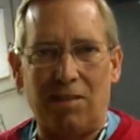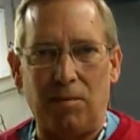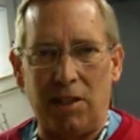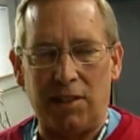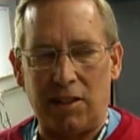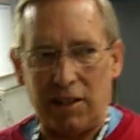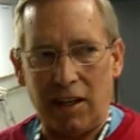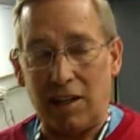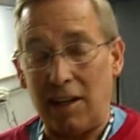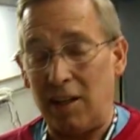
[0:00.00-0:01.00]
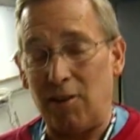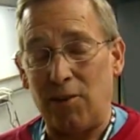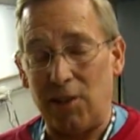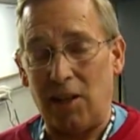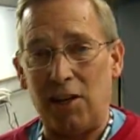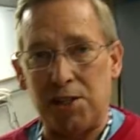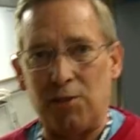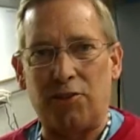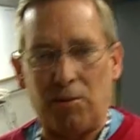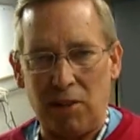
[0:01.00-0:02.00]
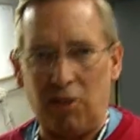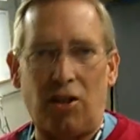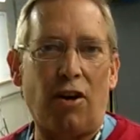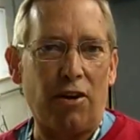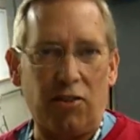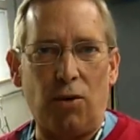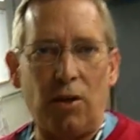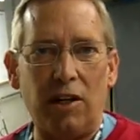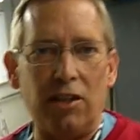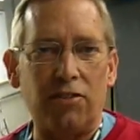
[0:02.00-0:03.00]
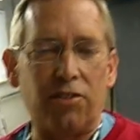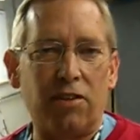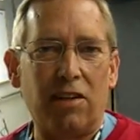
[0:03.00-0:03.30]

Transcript: But there again, I never realized it was going to be as hard as it was.